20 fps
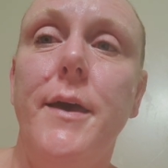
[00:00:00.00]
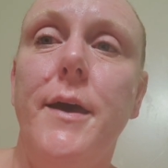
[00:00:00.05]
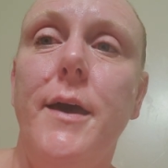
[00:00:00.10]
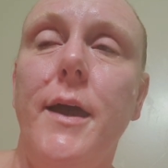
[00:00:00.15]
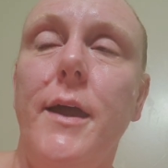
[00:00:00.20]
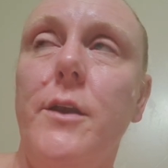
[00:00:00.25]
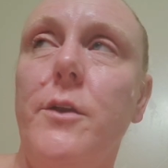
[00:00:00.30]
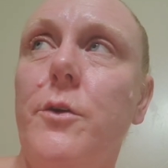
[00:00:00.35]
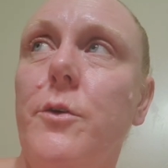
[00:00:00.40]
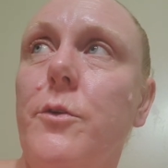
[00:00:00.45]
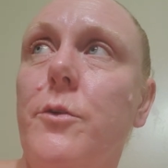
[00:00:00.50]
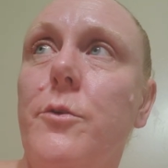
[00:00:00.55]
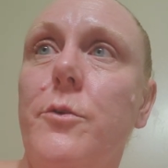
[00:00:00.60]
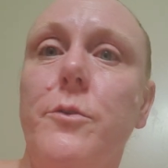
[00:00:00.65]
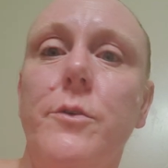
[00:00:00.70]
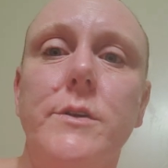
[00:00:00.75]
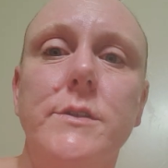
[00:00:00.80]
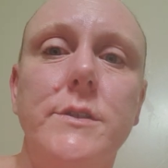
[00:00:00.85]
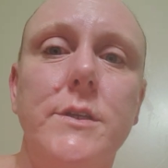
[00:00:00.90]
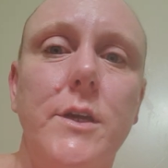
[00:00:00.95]
I know
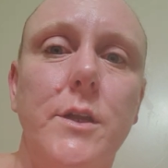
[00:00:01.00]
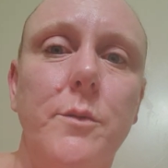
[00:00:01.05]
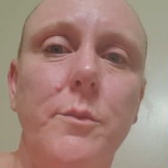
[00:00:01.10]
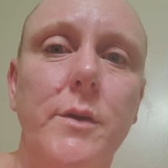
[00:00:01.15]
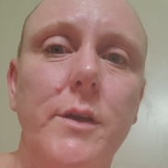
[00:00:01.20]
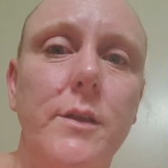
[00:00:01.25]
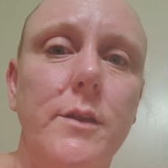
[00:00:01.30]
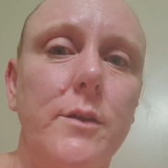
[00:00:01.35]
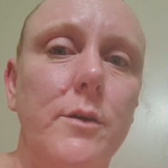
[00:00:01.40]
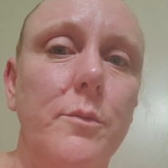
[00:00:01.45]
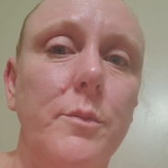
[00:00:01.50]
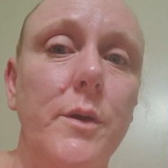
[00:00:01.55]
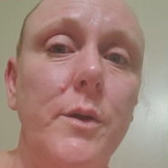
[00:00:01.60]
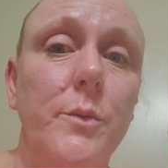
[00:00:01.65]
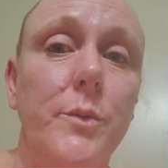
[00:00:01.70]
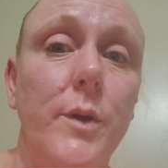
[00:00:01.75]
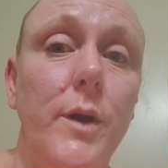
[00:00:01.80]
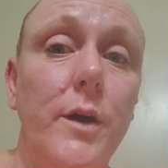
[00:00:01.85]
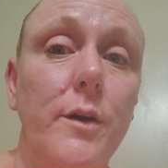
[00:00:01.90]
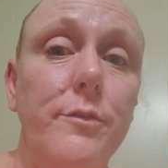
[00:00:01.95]
it's going to be a little bit
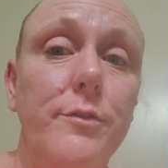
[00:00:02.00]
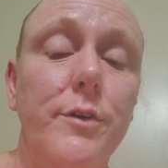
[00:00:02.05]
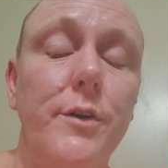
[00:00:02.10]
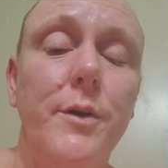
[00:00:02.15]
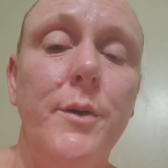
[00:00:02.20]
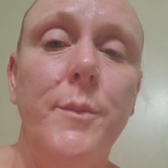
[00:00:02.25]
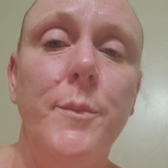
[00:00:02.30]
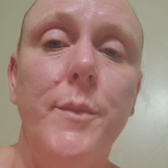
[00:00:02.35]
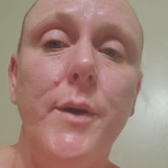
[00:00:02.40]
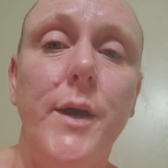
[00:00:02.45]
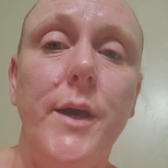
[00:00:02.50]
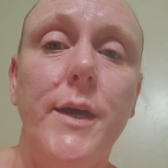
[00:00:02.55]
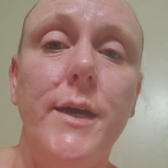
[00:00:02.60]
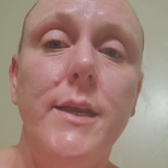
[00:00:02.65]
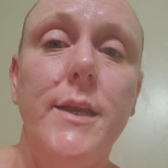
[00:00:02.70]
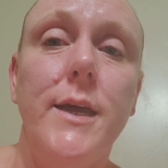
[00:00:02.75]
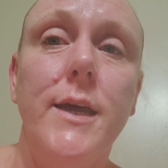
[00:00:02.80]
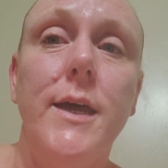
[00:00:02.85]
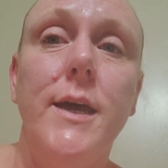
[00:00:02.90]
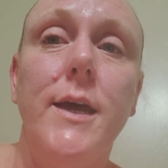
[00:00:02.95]
rough,
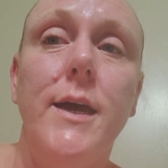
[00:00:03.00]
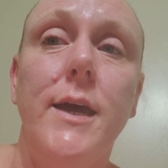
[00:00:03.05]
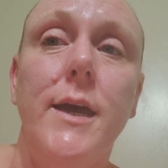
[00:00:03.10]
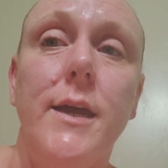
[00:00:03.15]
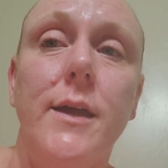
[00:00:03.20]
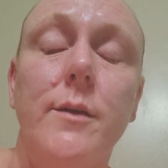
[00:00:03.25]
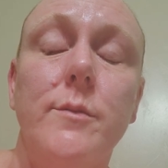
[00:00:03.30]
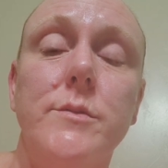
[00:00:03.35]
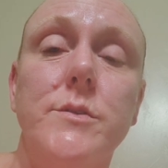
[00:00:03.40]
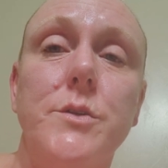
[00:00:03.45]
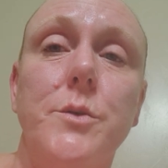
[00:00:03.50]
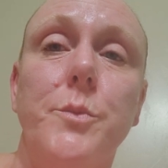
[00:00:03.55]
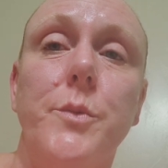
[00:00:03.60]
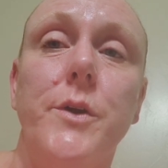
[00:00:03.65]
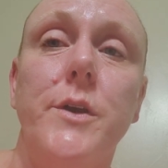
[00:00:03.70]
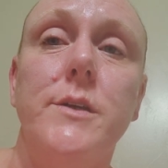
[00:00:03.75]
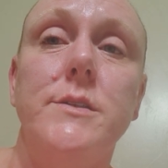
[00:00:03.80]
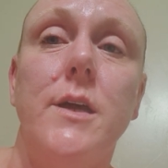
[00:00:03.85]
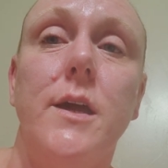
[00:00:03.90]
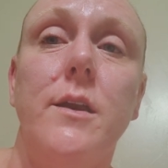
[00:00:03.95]
but I am super
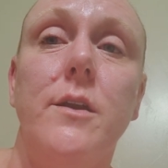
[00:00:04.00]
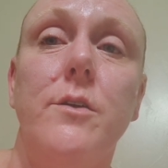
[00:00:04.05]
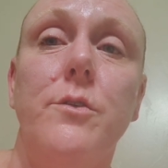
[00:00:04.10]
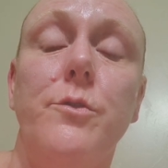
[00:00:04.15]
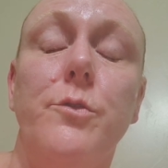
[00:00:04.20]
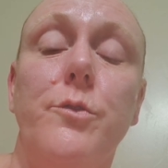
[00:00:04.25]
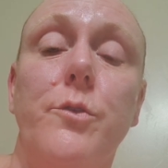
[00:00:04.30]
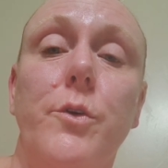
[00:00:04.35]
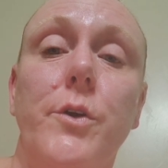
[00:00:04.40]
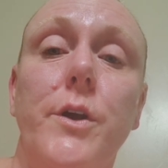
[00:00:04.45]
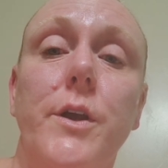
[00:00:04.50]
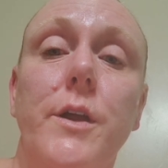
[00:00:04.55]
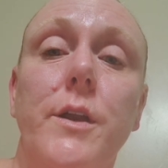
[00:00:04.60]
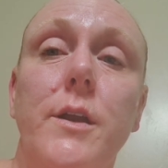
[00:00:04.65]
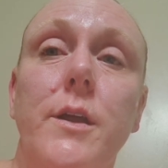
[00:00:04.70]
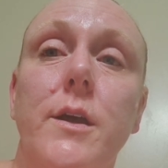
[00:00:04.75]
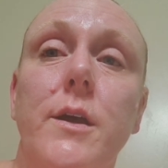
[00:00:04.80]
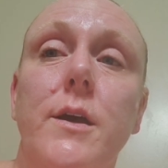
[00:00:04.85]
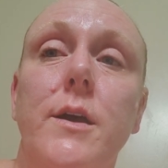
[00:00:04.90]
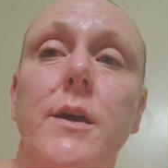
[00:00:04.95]
excited for it.
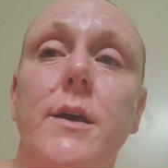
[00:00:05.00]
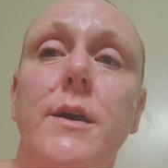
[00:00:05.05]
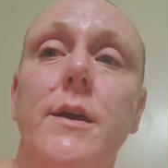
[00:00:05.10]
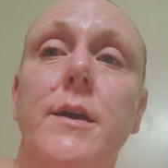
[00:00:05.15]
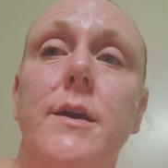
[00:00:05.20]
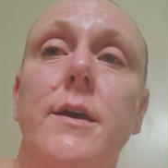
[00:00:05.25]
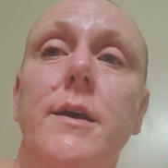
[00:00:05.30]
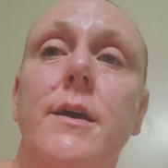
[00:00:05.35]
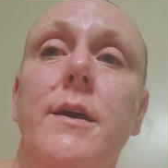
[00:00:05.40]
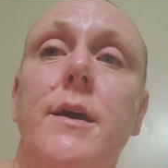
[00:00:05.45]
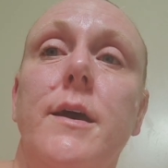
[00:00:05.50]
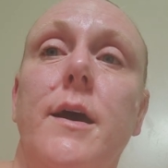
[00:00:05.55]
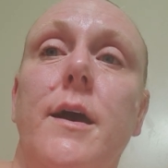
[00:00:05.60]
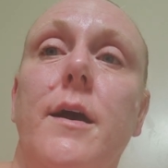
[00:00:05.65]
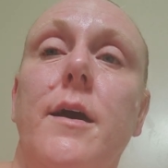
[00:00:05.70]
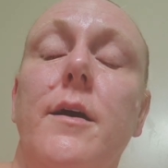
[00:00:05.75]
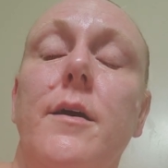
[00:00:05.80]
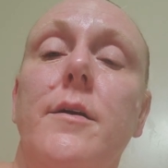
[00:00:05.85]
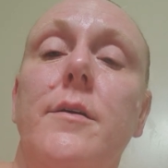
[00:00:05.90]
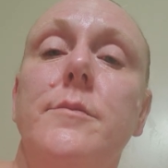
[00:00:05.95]

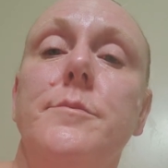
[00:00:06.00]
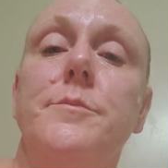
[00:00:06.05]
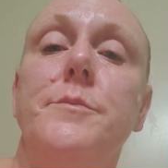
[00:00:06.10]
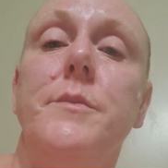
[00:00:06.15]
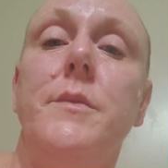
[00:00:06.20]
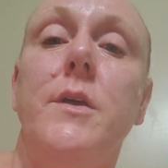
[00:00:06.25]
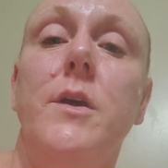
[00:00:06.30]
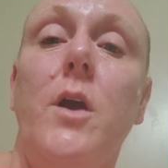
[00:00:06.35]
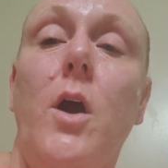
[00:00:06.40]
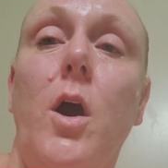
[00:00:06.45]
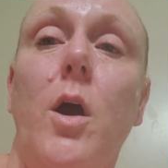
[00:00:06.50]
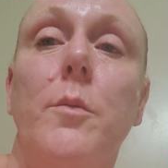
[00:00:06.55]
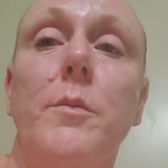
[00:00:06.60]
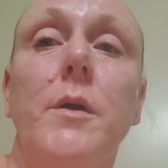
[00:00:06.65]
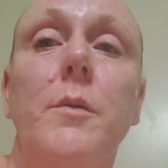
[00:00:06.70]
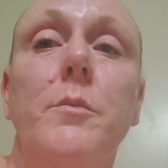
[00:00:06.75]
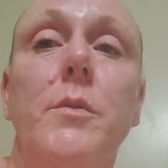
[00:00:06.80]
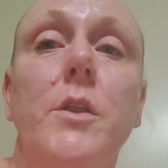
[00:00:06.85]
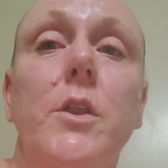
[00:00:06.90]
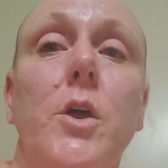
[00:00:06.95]

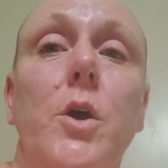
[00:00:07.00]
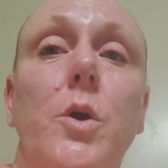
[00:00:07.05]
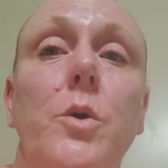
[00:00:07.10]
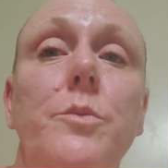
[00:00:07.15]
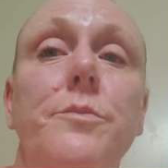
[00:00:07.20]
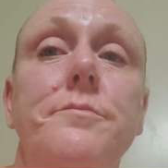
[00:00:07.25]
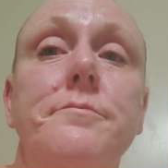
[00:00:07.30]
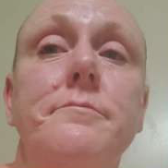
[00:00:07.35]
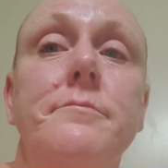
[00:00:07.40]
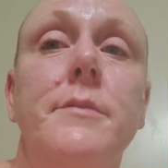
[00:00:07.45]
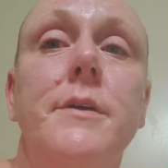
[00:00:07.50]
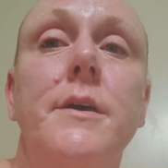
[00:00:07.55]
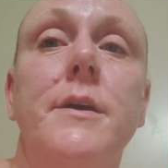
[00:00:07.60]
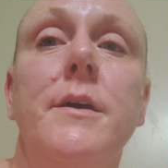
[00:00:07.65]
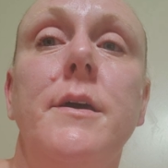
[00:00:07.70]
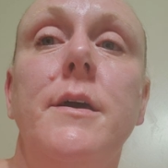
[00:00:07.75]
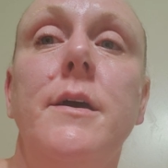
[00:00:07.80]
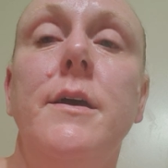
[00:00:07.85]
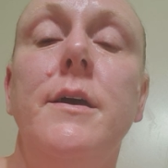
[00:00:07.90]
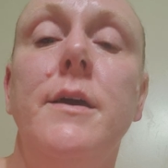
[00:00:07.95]
Comment below.
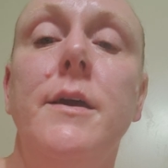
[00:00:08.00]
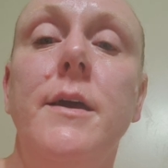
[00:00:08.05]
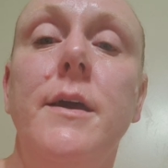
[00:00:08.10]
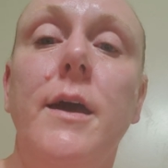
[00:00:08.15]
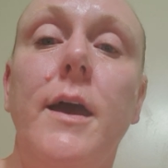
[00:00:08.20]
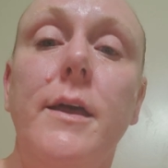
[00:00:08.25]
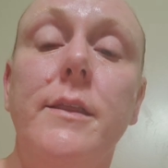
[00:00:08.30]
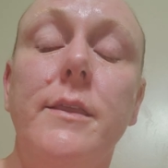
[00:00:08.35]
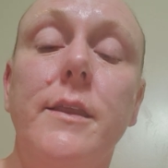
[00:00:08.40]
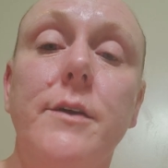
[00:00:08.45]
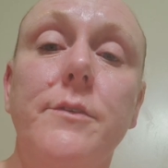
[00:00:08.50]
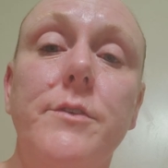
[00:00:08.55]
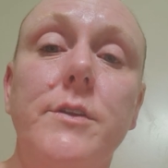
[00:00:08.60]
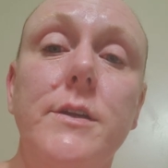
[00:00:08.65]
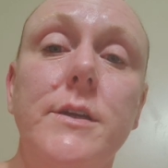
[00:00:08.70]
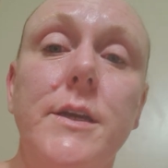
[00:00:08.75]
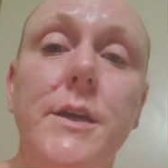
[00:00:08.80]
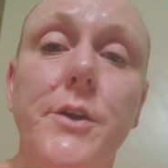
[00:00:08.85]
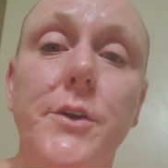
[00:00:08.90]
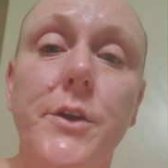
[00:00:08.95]
I'd love to
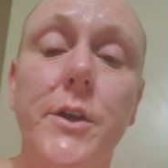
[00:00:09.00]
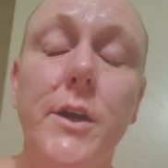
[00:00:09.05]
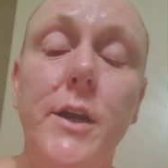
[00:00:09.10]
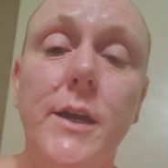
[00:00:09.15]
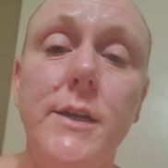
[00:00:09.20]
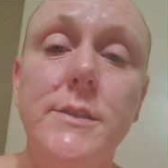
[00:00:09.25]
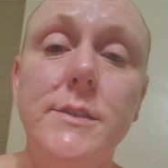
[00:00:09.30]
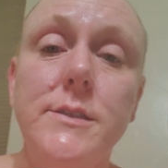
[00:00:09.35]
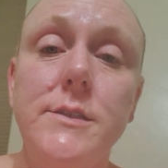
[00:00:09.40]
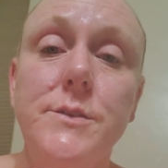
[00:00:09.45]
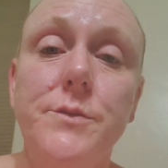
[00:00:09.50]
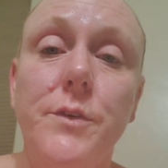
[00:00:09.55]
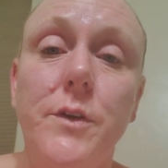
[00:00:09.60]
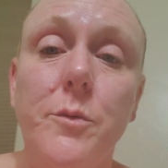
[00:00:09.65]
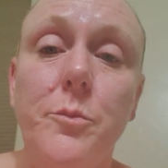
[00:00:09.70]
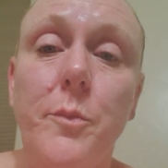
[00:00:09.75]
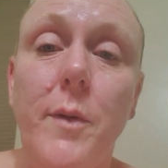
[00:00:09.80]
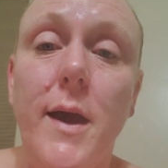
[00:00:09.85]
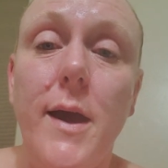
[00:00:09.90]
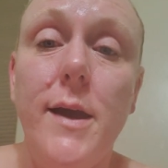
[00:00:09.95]
hear you guys'
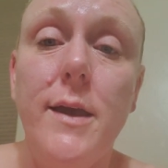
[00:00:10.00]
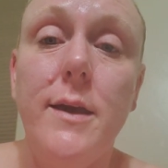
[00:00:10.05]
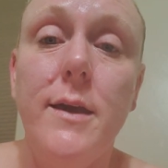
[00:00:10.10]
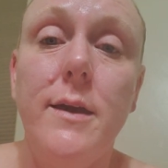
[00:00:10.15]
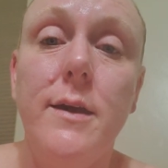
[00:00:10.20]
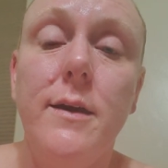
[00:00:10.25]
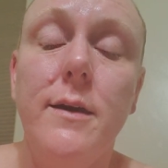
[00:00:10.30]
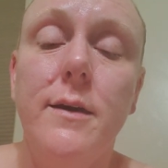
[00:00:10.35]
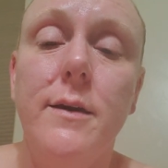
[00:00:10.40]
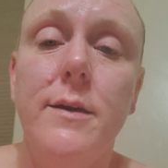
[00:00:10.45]
feedback.